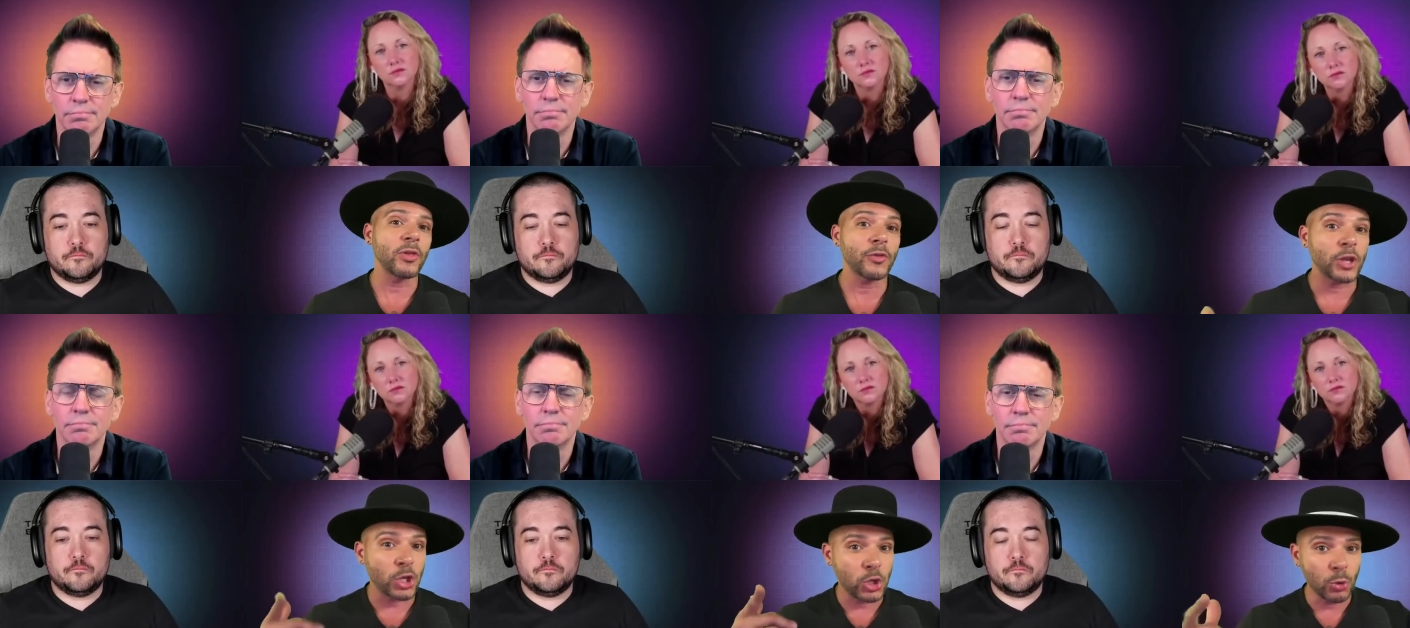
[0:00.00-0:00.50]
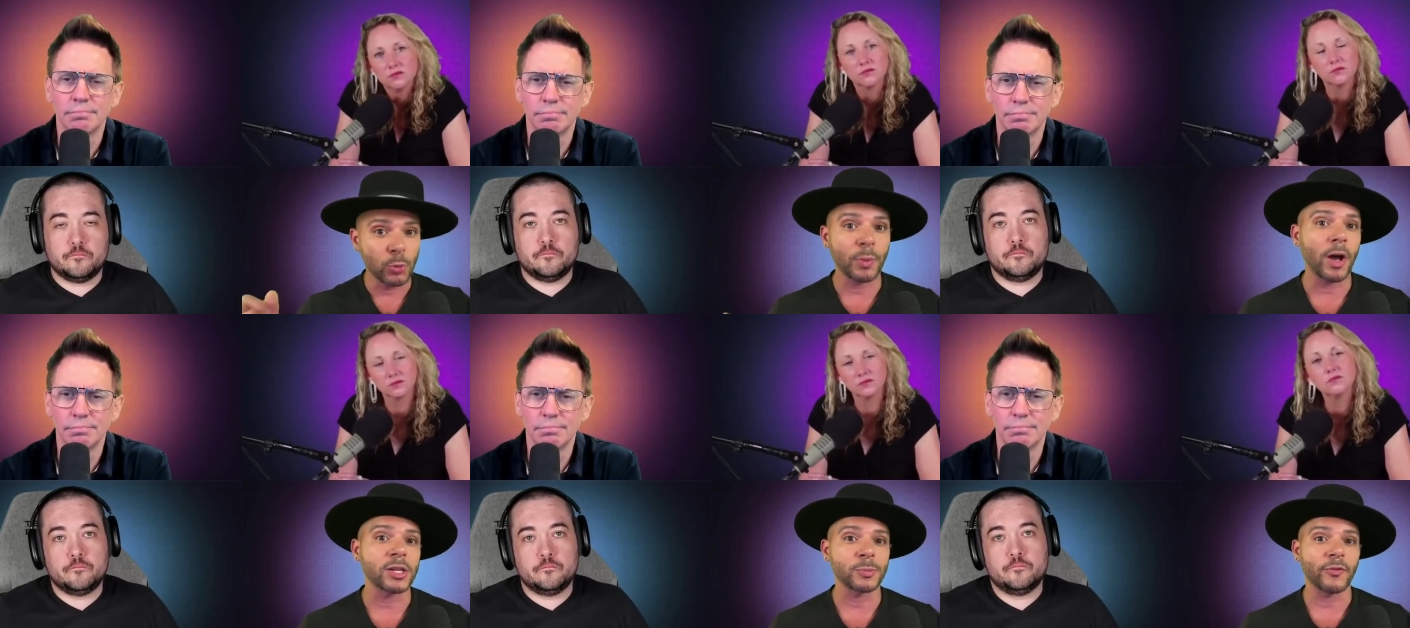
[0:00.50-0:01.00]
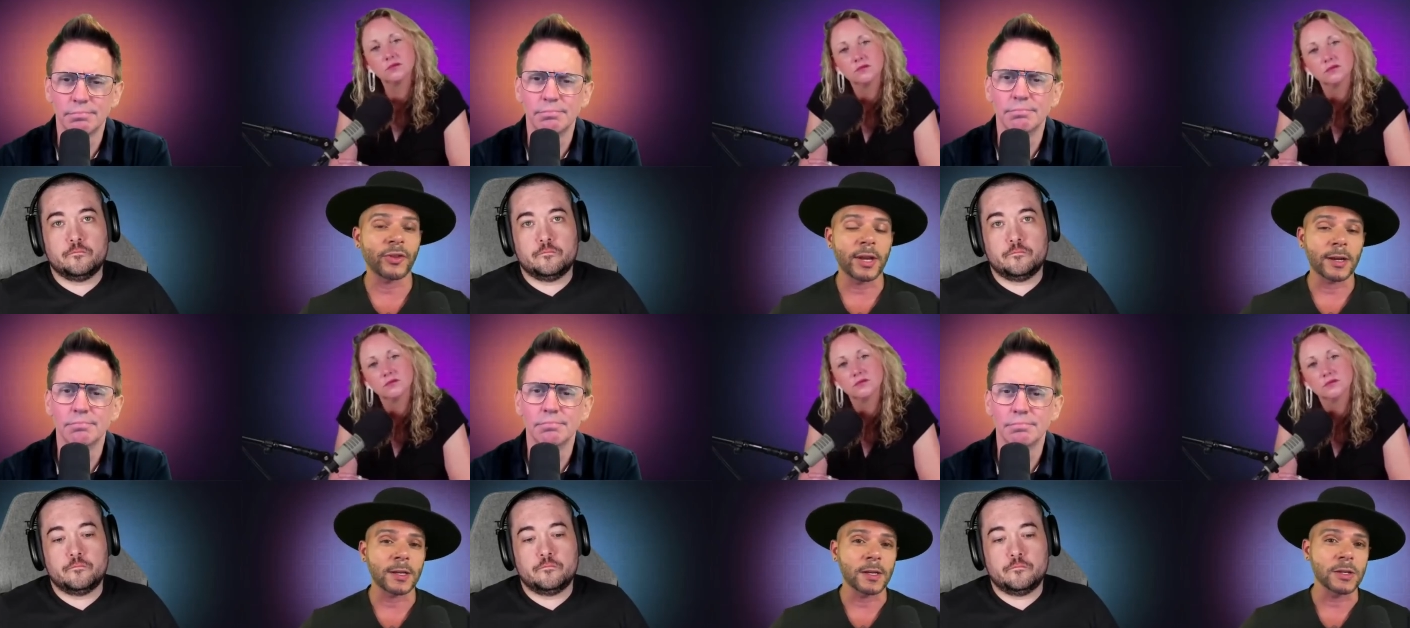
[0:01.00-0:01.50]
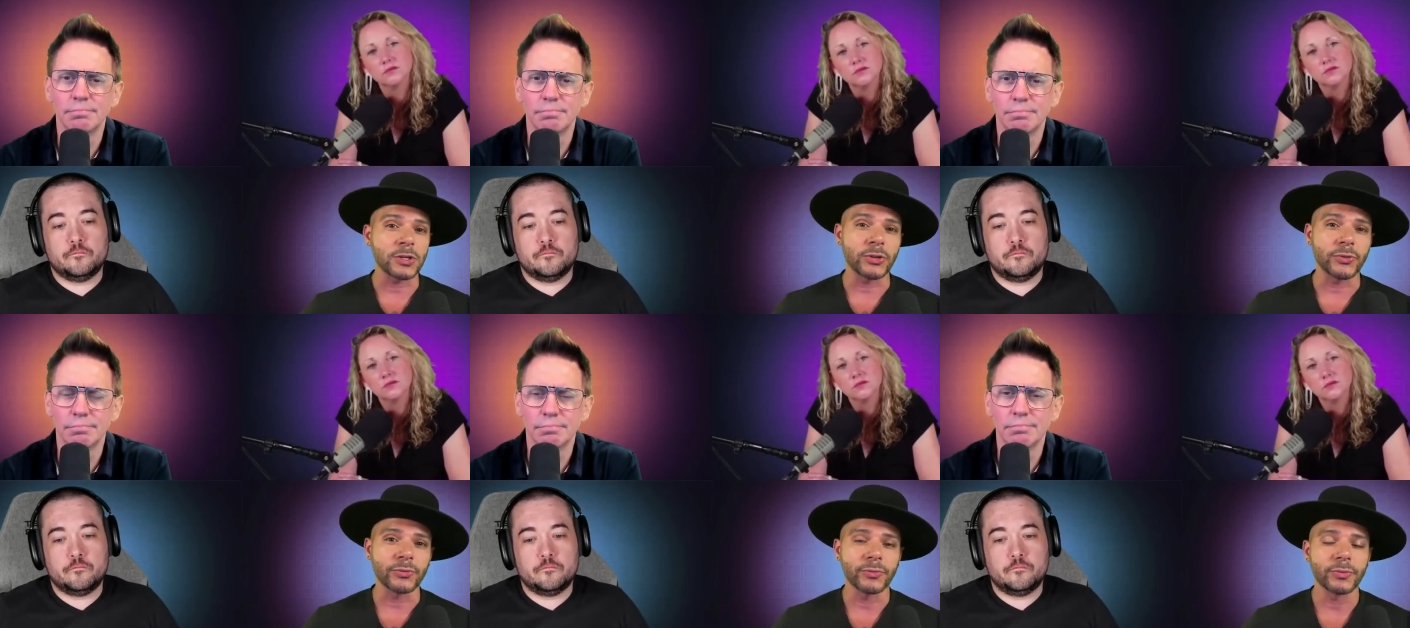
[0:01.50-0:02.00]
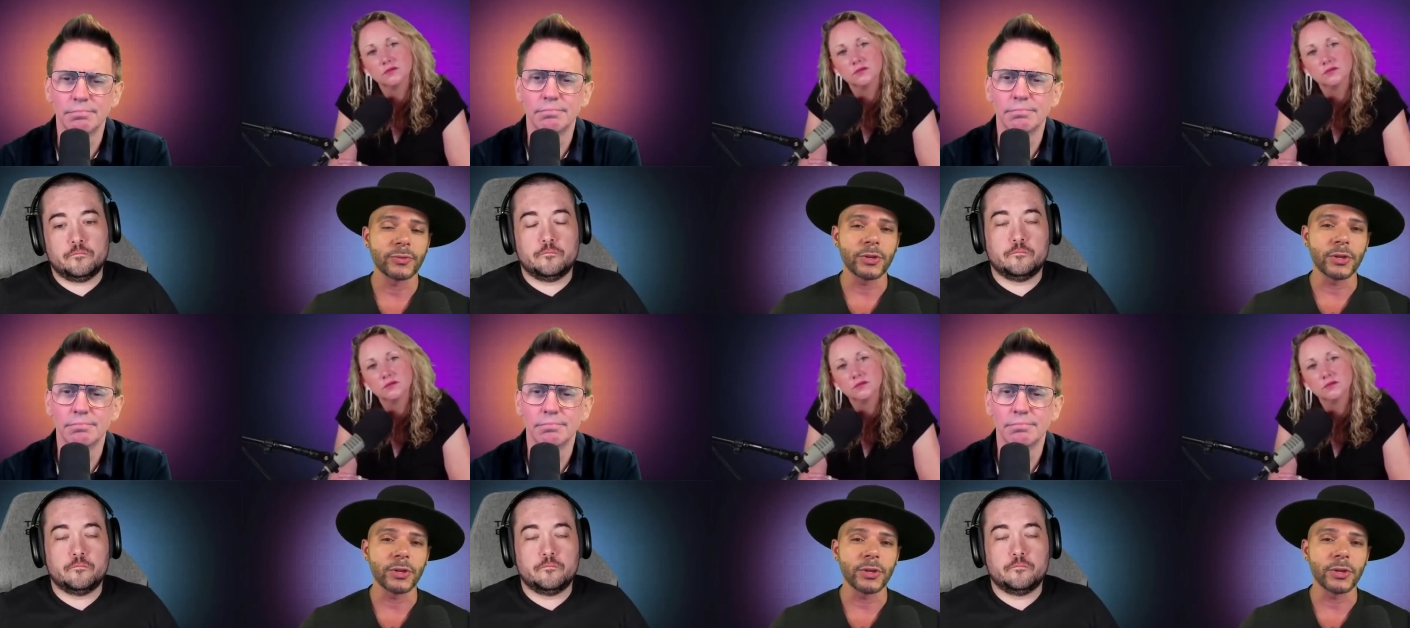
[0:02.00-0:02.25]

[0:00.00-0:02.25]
Speaker 1: never thought that you were possible of connecting into